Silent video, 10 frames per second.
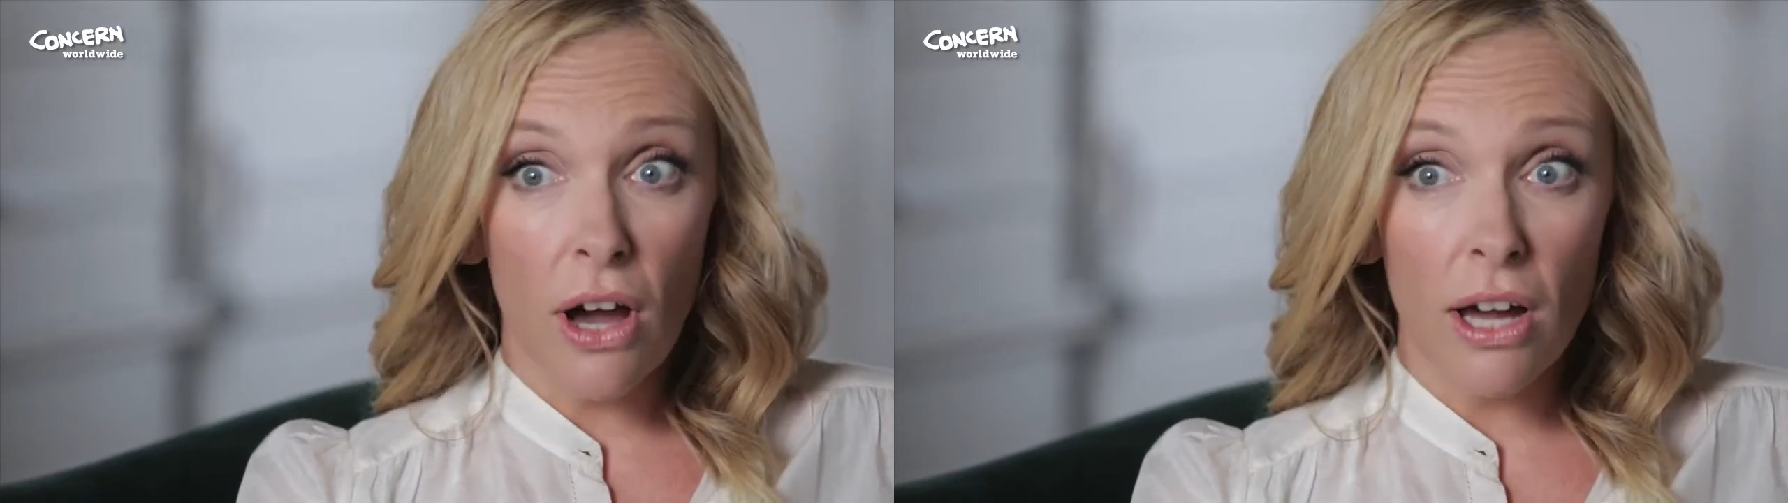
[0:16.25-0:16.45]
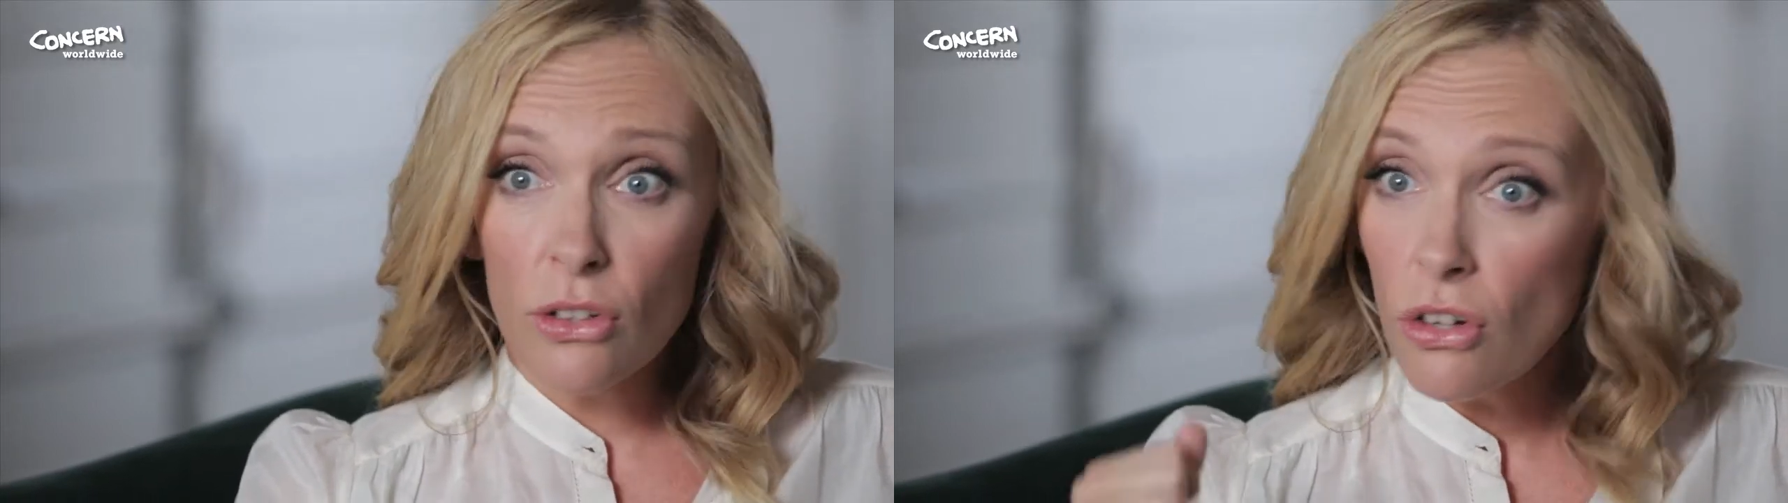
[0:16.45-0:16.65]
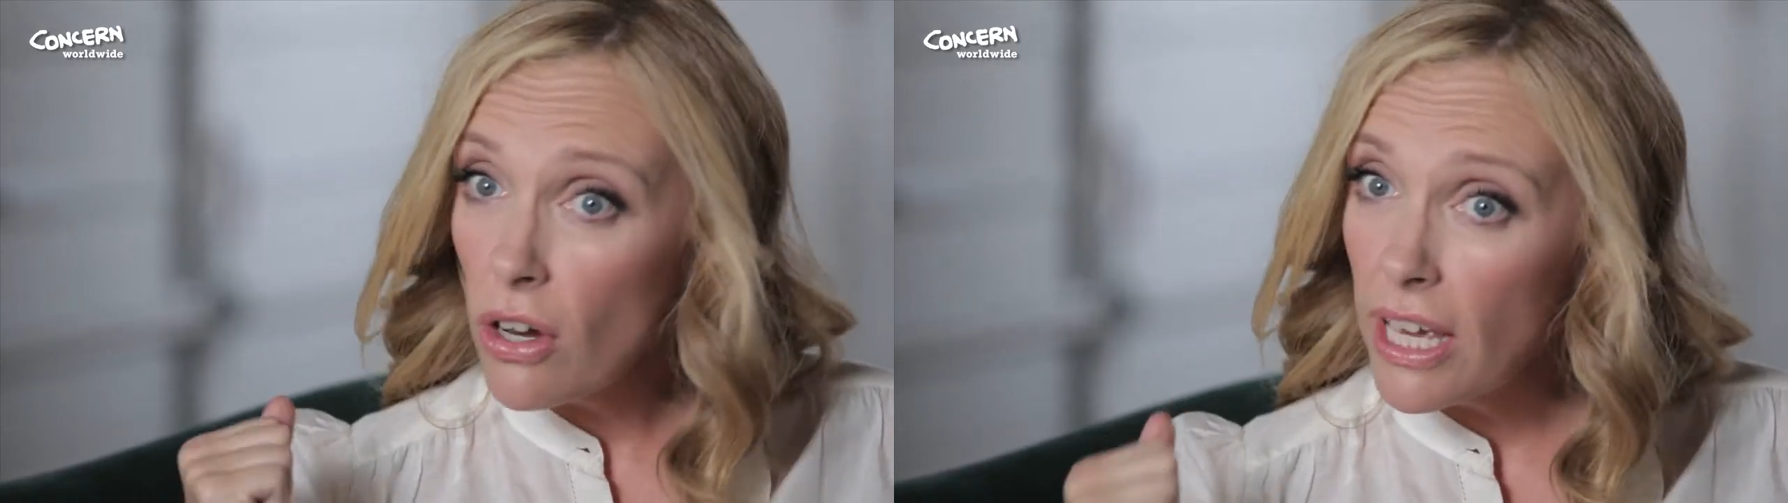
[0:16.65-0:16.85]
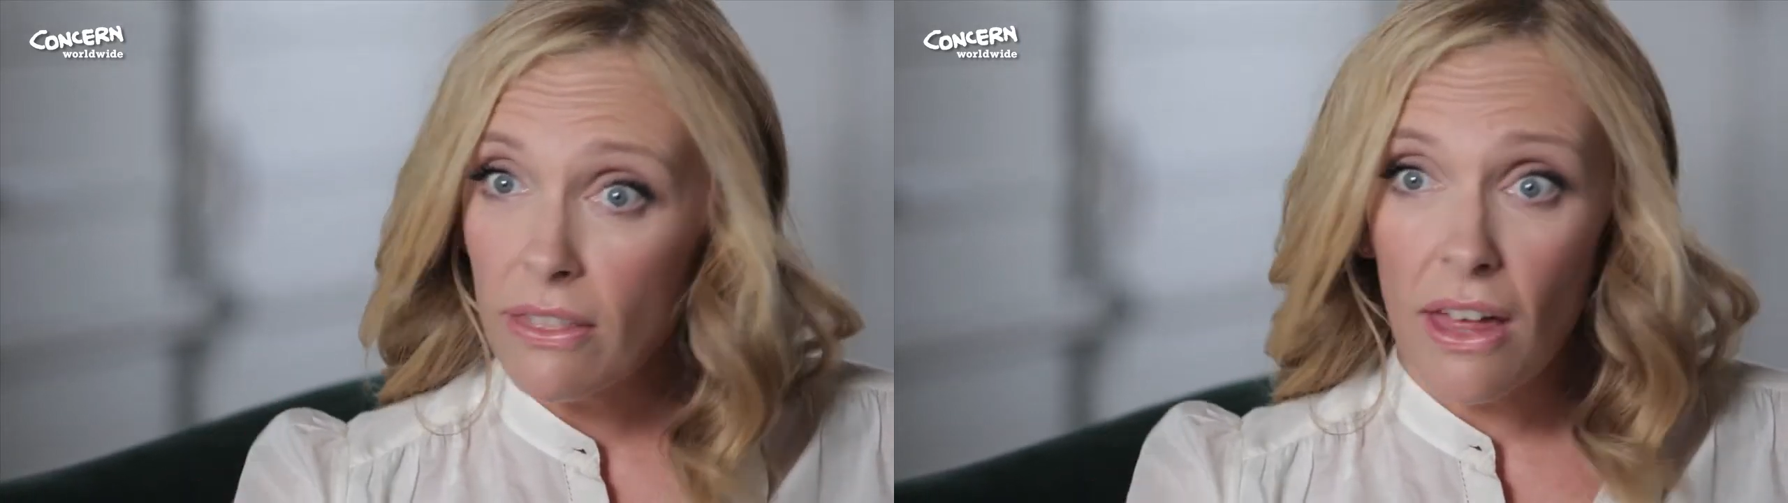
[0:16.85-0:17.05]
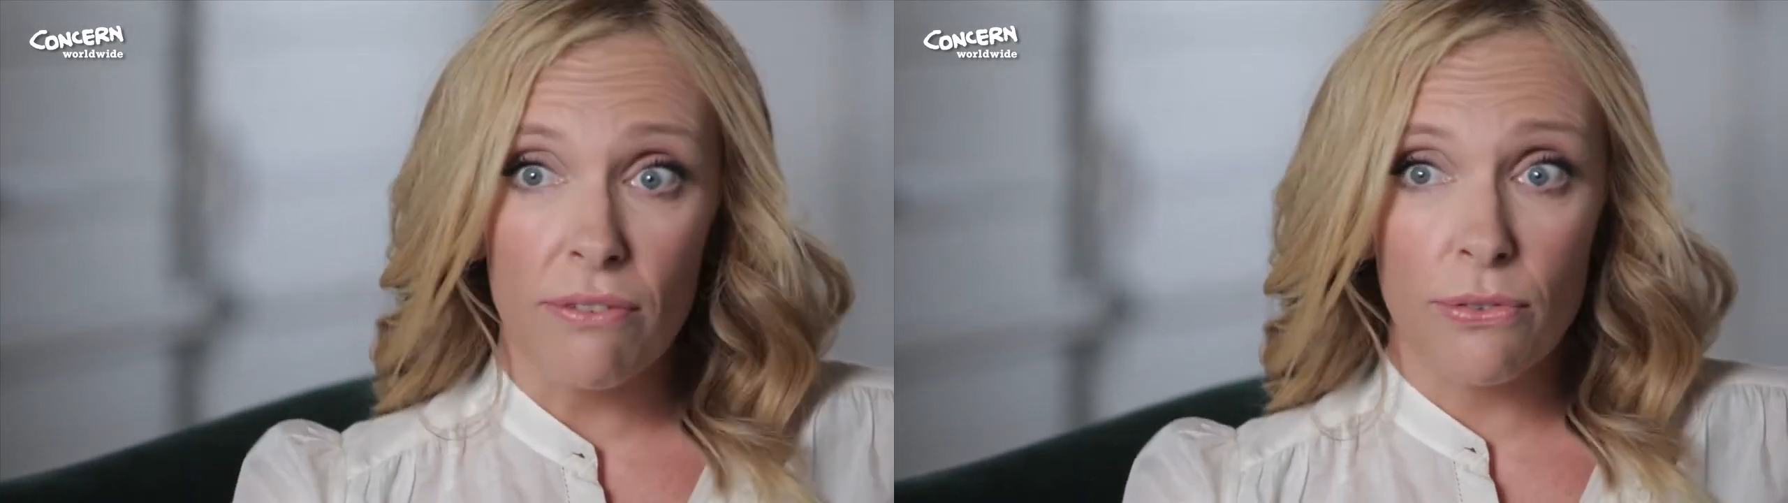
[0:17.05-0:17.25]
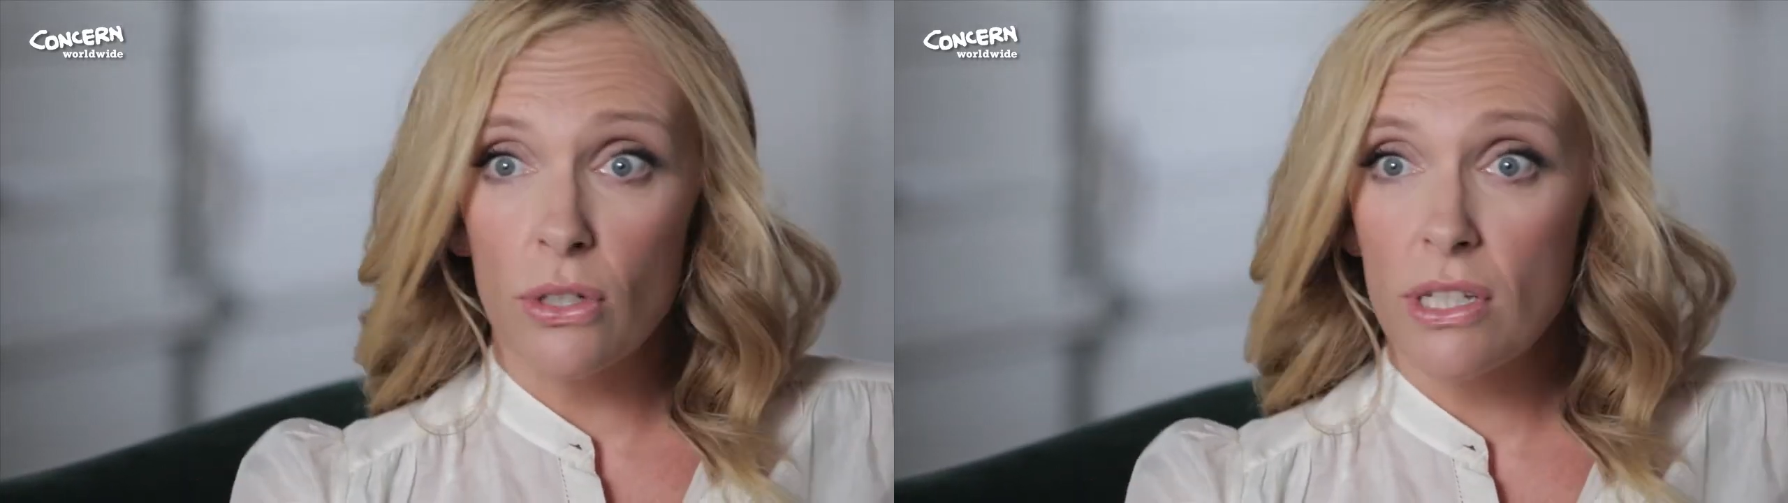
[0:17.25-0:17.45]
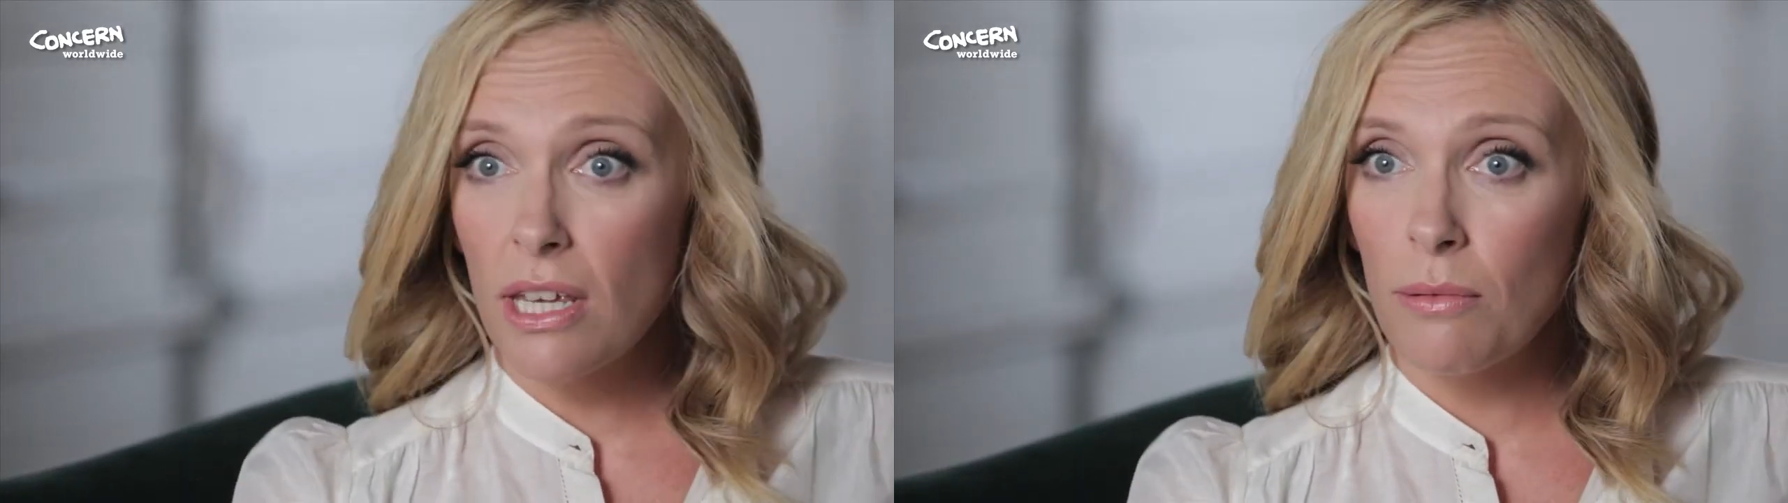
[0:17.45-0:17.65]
if I do not get that food to